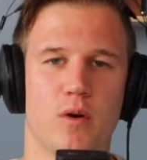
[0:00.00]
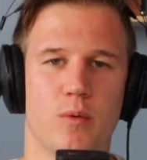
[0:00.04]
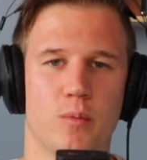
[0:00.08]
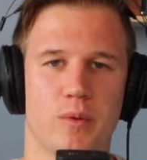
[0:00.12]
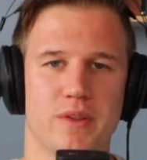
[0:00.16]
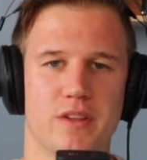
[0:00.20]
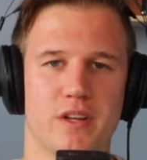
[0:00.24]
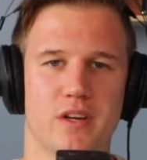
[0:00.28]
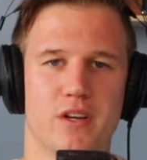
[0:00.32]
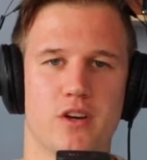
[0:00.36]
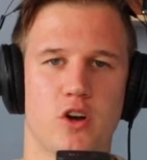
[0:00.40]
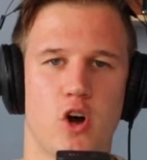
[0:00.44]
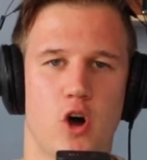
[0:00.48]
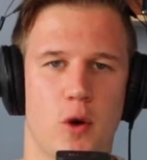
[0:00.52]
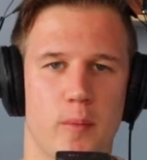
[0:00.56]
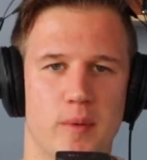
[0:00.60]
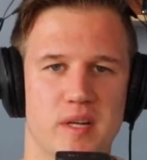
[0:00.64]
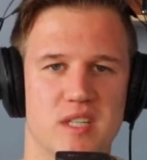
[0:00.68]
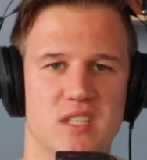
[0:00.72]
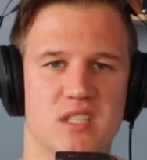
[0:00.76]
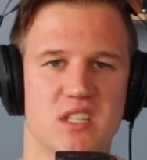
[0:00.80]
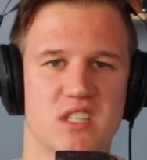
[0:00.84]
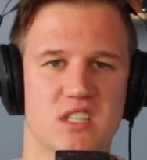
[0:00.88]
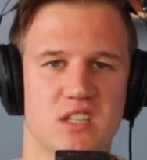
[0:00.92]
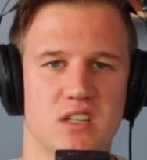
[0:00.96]
what the
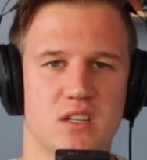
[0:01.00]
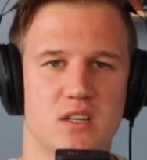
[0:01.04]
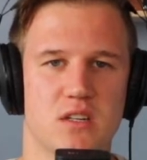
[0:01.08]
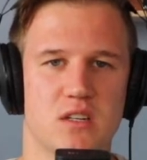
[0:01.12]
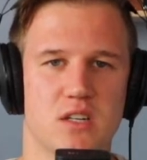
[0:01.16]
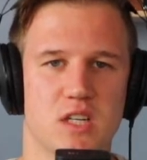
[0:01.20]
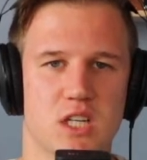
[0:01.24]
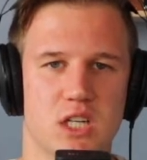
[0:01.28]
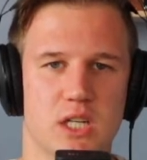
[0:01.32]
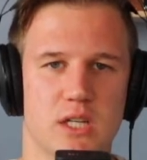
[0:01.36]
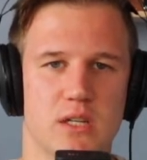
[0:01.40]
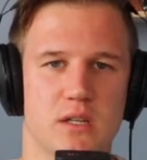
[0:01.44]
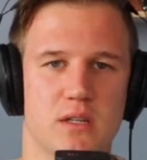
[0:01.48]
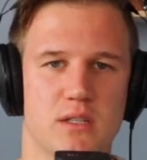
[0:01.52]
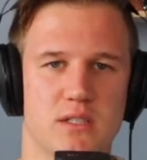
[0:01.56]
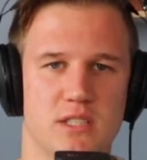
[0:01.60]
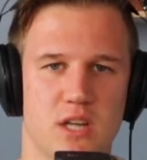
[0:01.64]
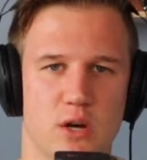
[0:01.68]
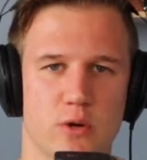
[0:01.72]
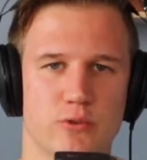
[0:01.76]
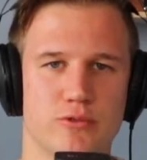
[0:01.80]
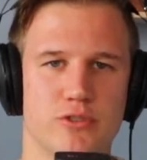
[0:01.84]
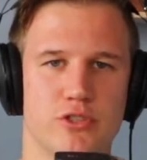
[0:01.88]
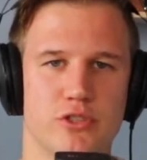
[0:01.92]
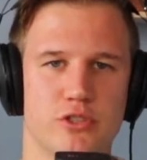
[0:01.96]
commenter
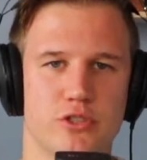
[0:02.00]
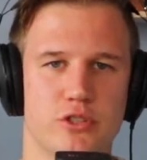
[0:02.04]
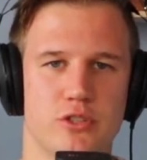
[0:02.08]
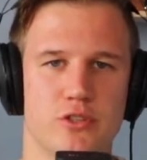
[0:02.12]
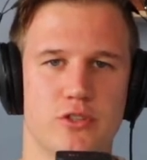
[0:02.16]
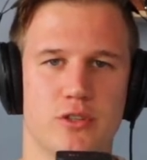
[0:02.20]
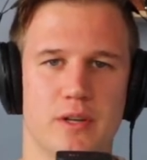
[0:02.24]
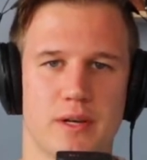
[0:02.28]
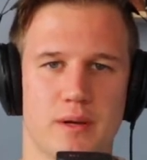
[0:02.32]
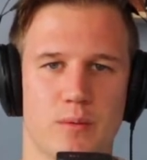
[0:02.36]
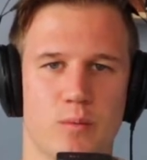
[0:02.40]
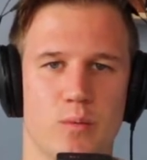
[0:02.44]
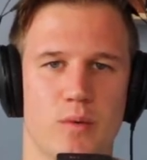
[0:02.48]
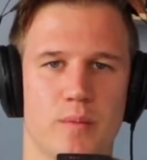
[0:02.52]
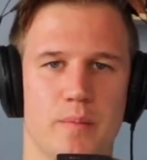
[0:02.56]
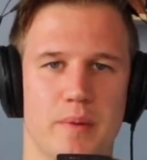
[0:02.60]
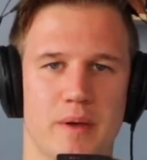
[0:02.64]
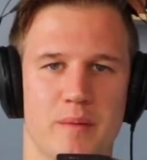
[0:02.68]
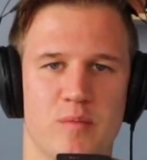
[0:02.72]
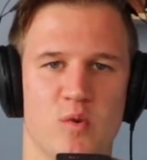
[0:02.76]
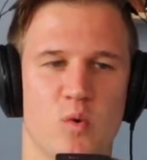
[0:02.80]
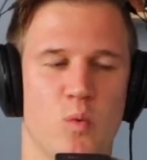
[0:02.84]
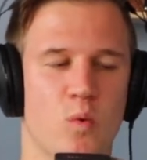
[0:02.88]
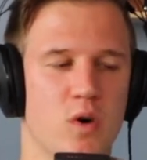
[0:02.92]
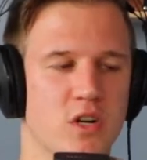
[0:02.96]
tells you to, like, what
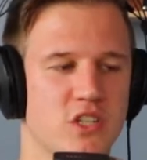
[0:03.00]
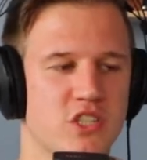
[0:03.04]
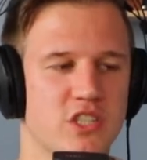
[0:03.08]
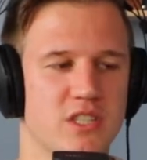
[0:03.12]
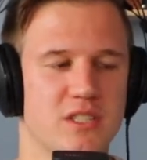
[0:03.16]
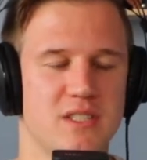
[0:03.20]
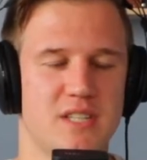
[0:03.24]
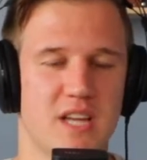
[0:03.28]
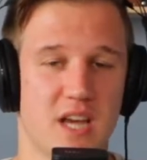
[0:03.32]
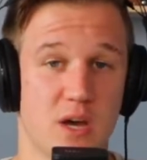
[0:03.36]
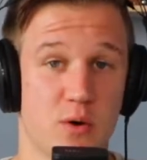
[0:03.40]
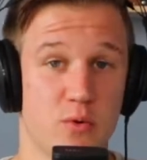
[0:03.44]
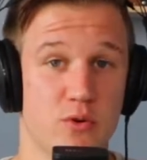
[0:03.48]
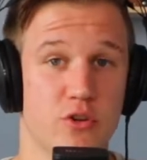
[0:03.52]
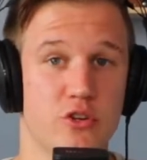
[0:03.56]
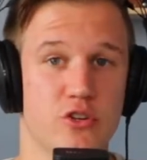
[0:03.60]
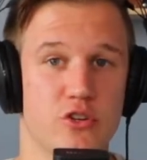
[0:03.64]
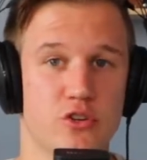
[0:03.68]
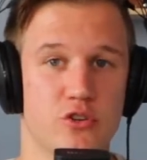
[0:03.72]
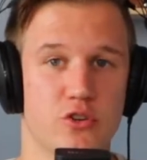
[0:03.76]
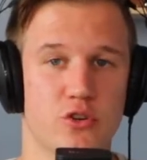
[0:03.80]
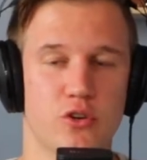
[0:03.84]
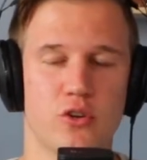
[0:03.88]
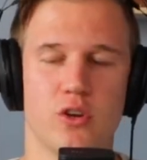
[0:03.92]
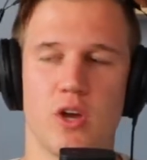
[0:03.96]
people watching tell you to
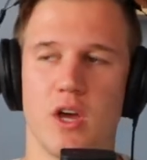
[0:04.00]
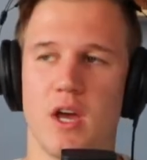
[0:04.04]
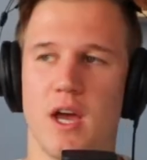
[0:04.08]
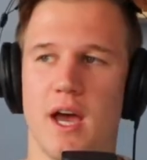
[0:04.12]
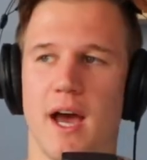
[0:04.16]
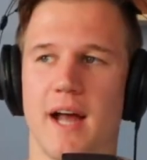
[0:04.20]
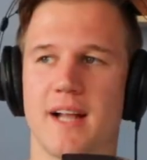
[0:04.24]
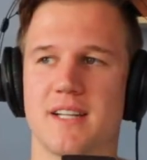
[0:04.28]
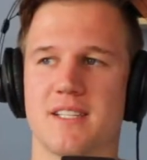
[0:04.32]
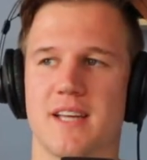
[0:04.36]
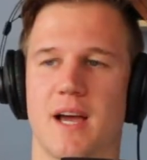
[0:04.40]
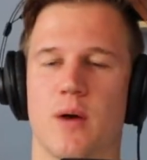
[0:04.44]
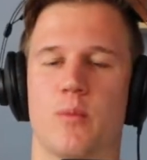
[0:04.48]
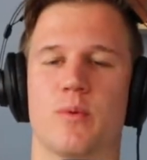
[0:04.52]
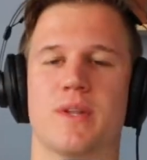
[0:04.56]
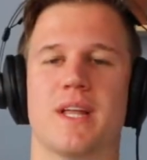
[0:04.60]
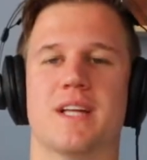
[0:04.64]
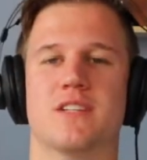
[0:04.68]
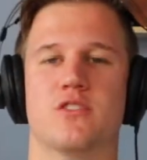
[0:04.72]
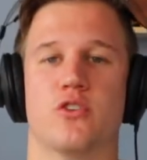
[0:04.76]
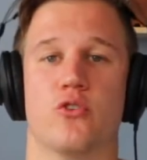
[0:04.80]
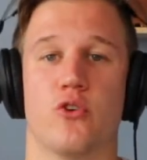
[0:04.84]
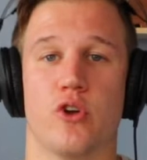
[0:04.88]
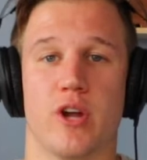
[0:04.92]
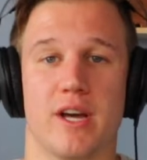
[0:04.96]
do. And it's like, well, that's
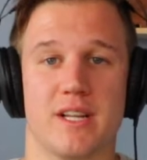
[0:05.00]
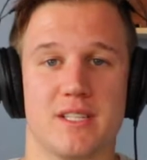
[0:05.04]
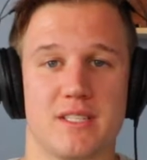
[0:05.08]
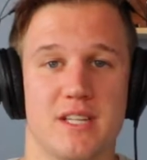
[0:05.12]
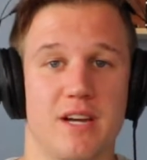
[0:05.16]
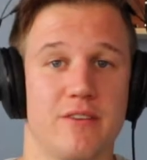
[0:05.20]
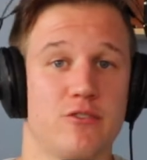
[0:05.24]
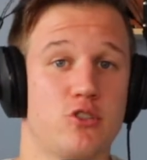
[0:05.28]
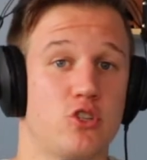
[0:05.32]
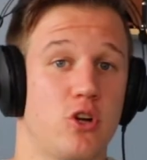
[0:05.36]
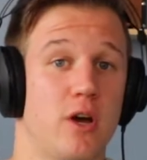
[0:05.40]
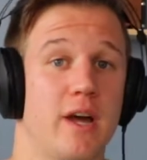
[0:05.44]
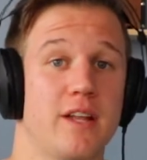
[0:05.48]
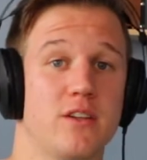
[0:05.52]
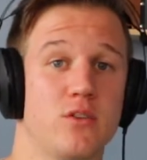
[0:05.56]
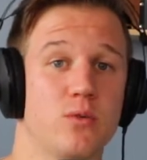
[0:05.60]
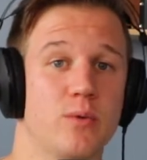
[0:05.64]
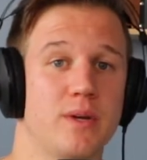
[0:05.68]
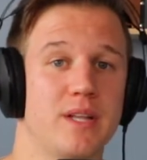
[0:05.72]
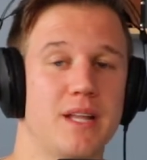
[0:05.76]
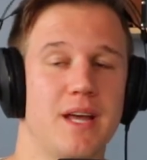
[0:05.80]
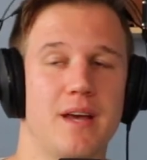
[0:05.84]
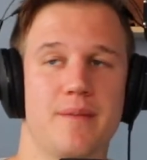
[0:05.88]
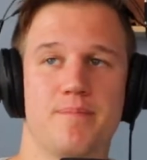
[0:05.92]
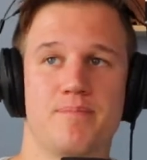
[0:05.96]
a good idea. I've tried doing
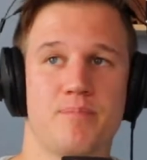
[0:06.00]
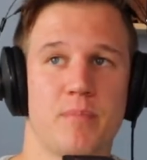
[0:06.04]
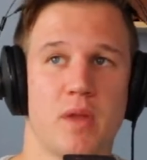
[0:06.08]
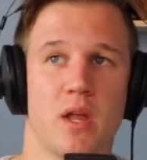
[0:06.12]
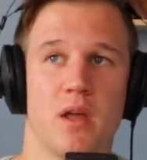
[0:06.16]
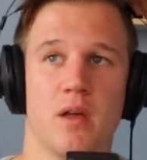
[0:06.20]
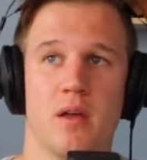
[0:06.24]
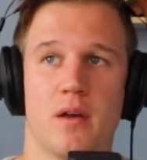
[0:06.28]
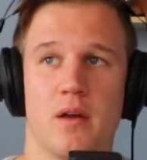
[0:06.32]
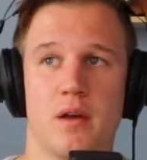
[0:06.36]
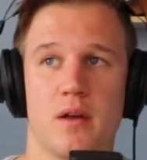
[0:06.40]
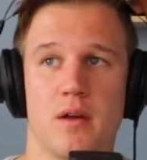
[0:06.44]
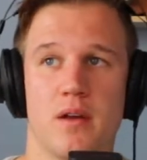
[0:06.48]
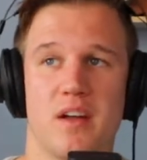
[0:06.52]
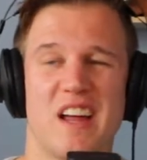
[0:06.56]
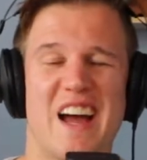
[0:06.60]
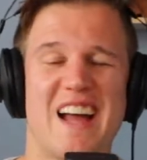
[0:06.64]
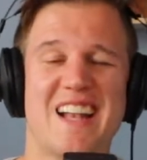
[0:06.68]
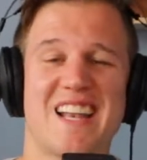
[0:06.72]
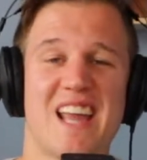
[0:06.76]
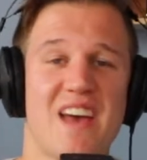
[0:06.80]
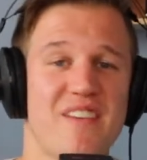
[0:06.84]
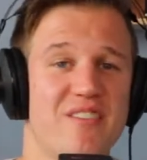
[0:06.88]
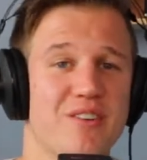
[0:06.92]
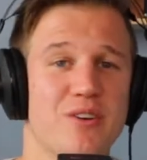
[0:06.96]
that. I
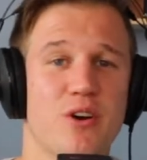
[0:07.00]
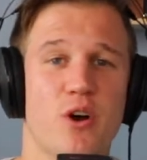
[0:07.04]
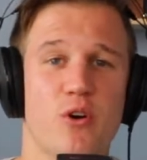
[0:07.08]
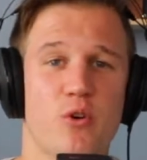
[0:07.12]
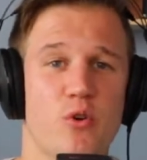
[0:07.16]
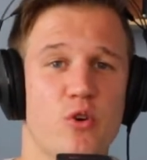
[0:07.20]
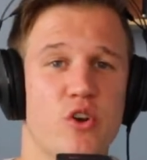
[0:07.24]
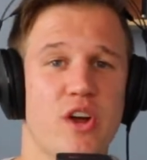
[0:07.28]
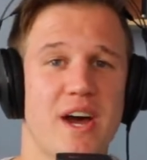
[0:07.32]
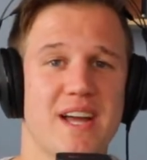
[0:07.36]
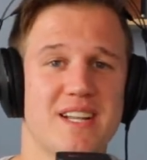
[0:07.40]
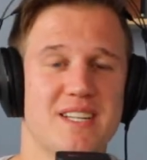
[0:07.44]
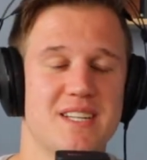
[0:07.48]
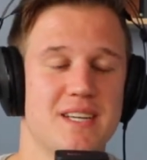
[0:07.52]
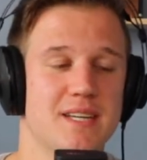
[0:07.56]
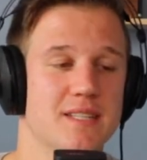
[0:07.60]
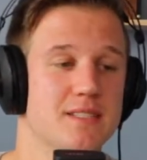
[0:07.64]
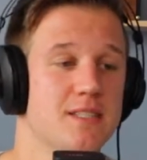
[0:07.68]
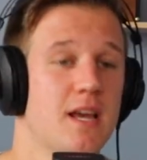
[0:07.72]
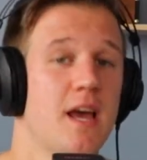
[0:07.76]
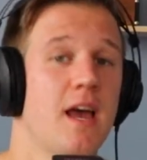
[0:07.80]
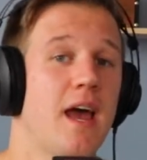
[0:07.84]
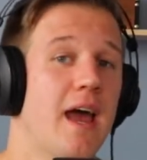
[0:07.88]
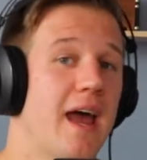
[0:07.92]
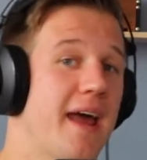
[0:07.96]
never got good ideas.
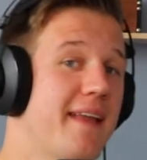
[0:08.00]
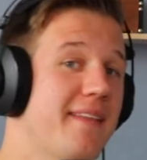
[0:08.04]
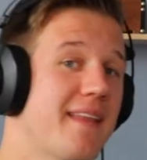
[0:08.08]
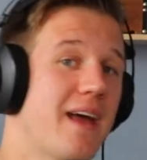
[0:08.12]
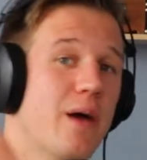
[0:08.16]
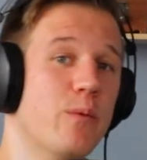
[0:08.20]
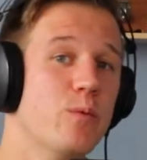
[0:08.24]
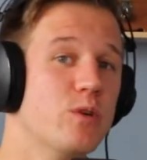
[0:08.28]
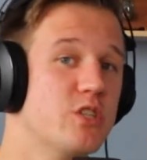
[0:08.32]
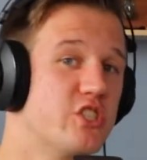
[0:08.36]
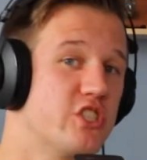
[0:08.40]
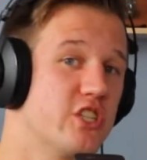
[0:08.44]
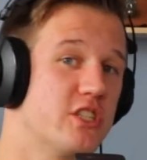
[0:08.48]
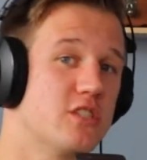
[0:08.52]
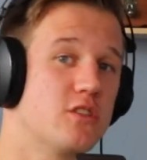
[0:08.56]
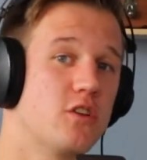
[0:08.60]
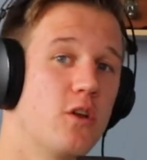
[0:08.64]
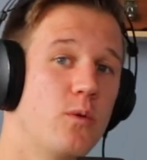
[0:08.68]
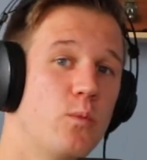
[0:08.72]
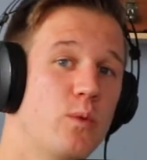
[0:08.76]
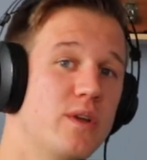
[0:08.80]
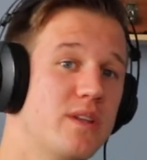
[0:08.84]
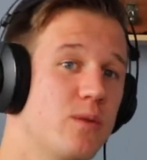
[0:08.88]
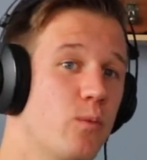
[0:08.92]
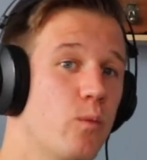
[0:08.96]
And that was just
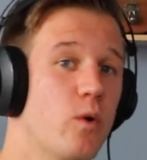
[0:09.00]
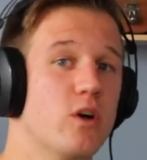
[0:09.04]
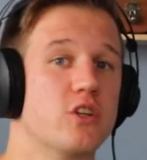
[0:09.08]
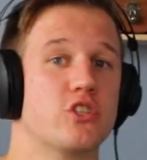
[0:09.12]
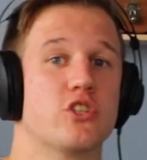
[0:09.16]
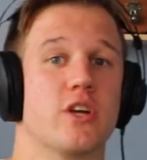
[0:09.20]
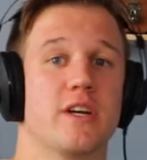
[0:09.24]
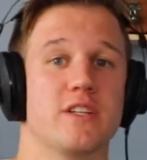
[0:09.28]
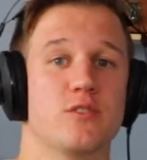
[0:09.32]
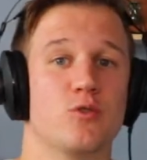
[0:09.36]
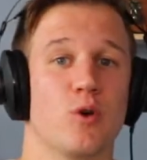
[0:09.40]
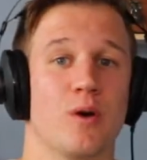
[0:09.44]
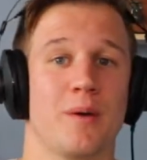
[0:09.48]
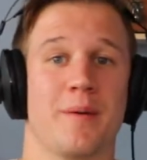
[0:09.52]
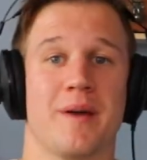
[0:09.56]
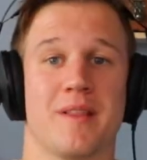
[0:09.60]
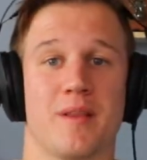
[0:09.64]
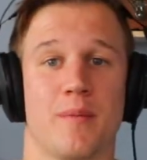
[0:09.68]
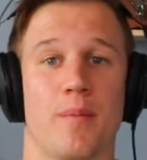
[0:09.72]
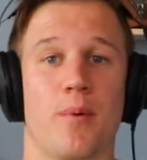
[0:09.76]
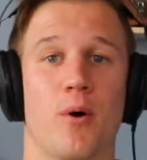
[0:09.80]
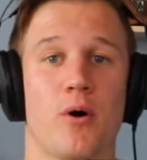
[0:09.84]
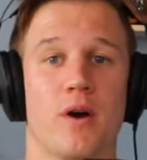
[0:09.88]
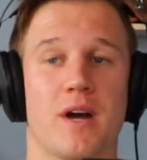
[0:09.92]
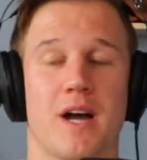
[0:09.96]
with what should I talk about in the
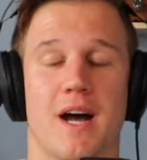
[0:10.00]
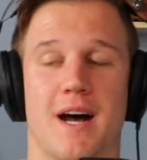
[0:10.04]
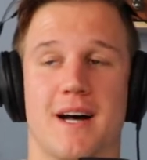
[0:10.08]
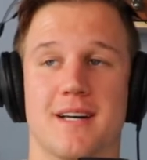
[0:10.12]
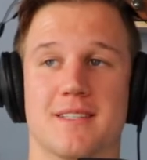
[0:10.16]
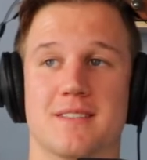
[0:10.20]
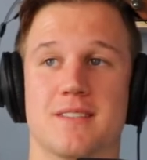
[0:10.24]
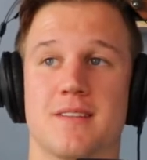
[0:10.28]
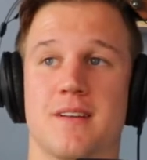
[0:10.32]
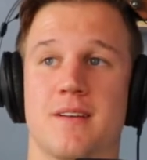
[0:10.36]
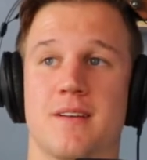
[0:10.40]
podcast.